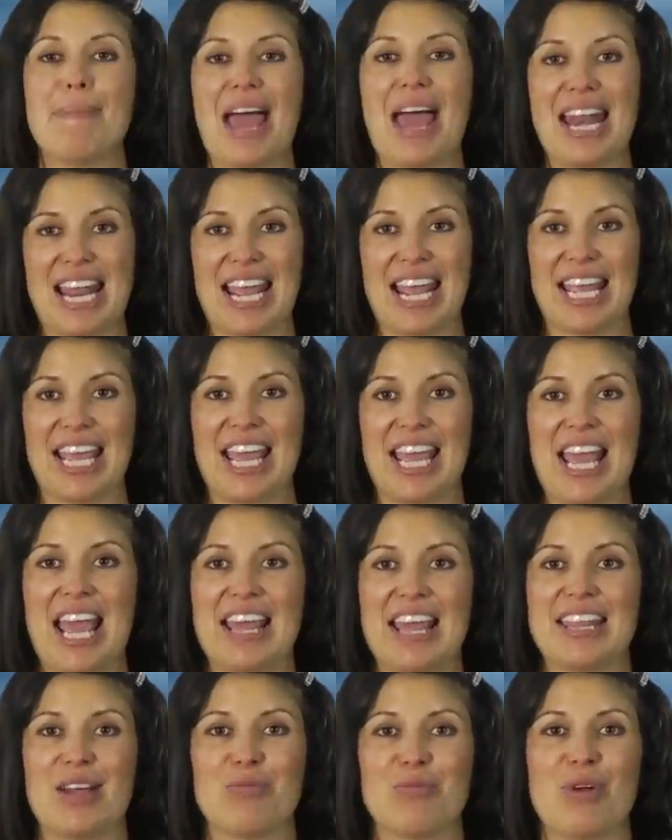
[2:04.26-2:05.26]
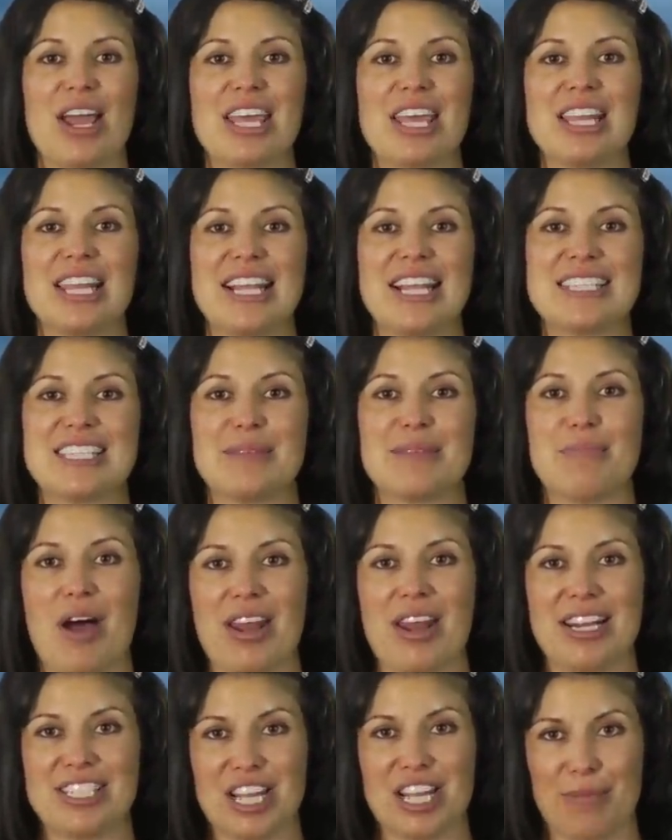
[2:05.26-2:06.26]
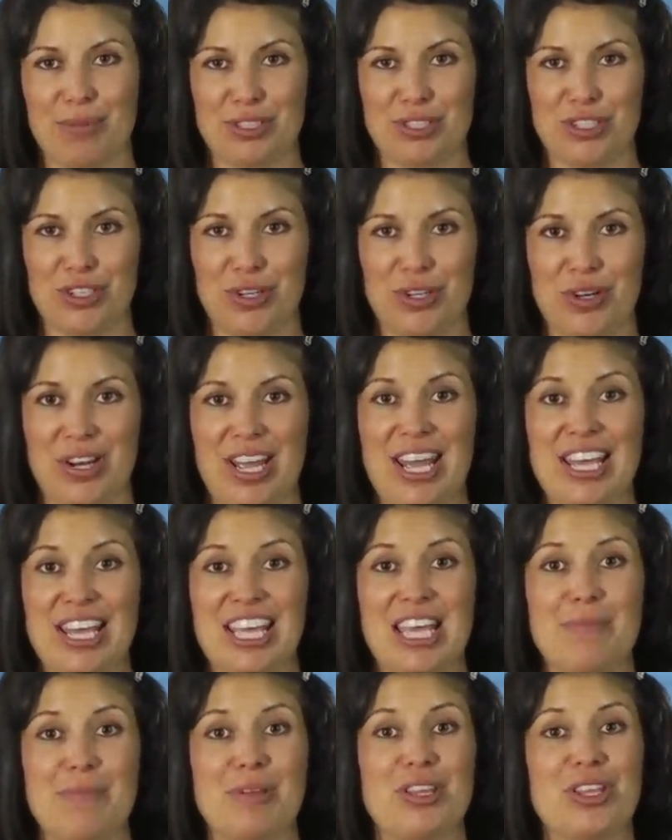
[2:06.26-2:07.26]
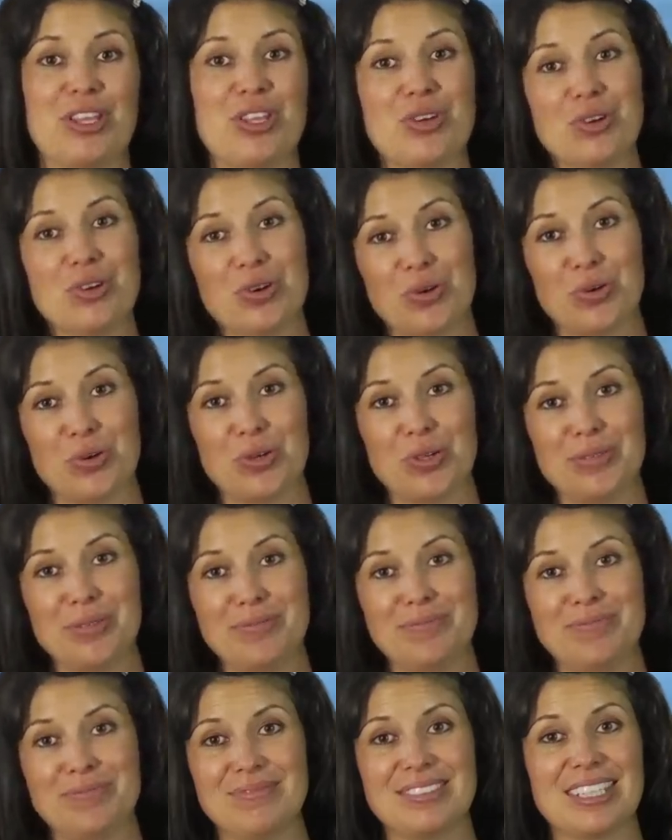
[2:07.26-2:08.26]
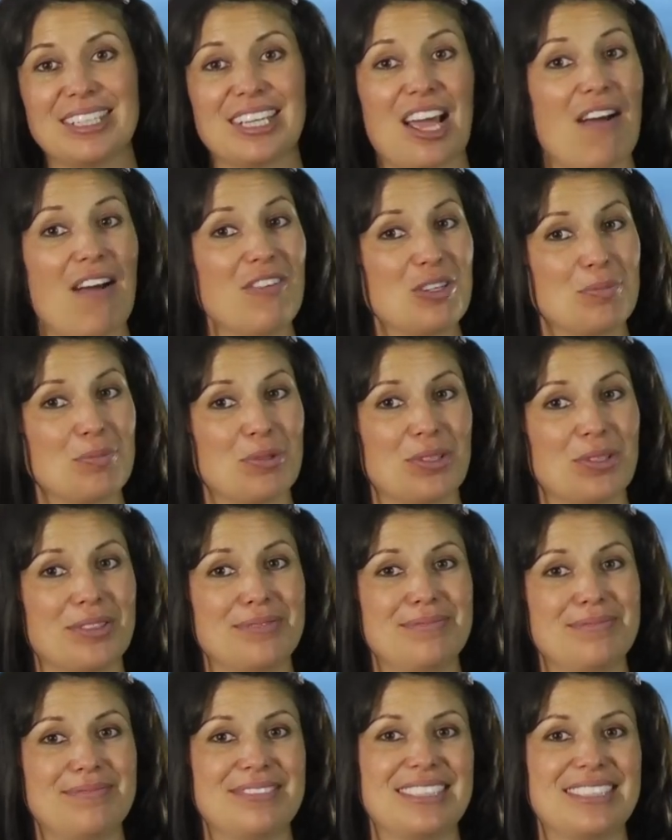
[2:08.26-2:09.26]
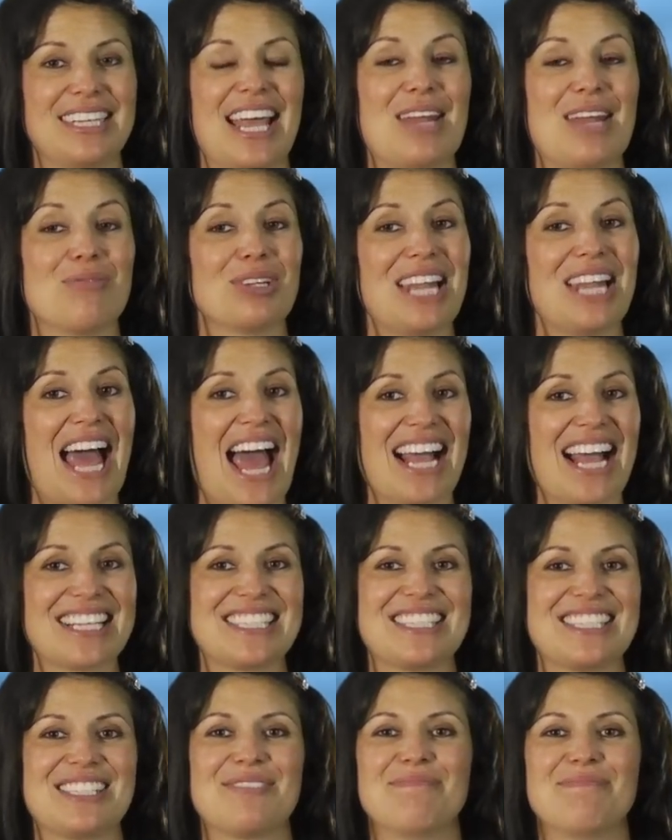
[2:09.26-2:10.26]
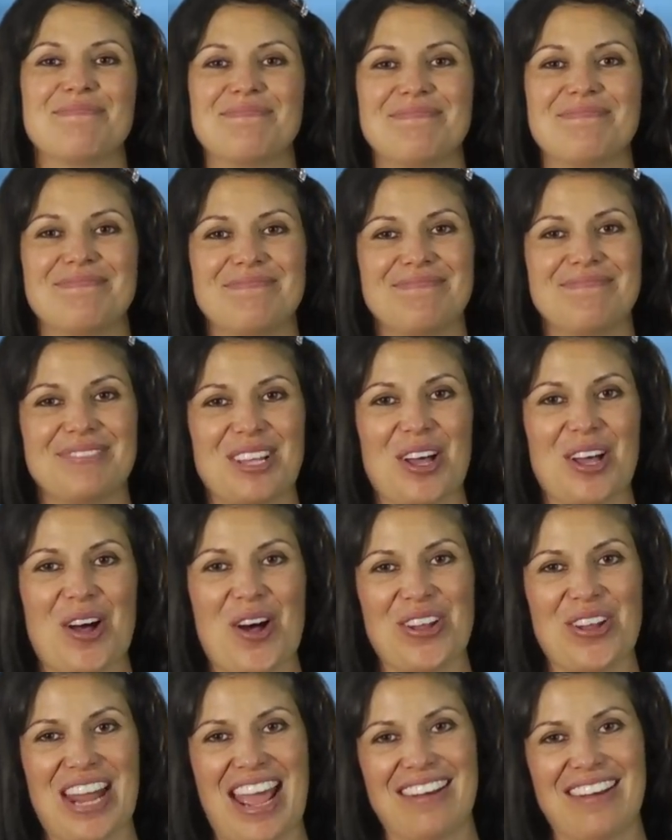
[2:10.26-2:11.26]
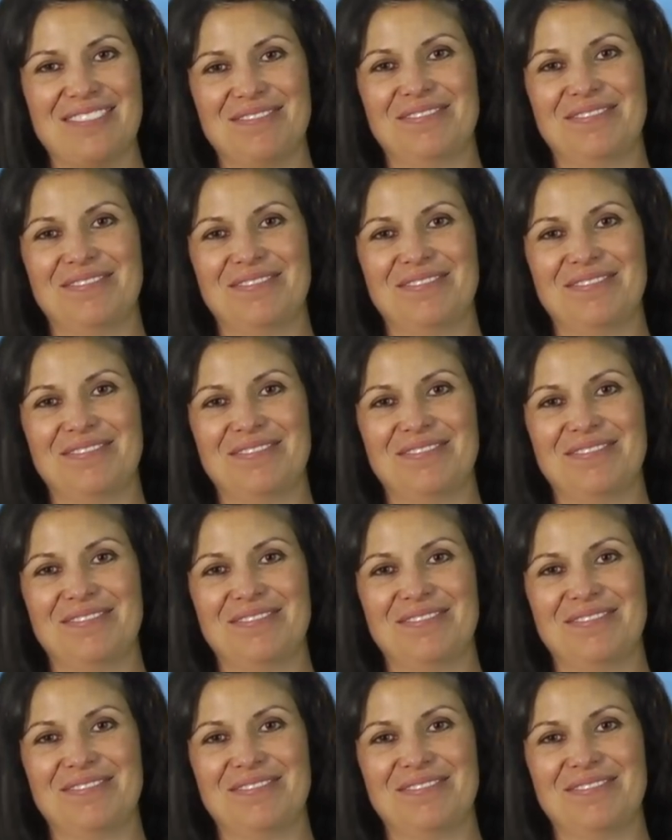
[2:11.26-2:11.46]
bedding that regulates the body temperature, keeping you cool, comfortable, and relaxed all night.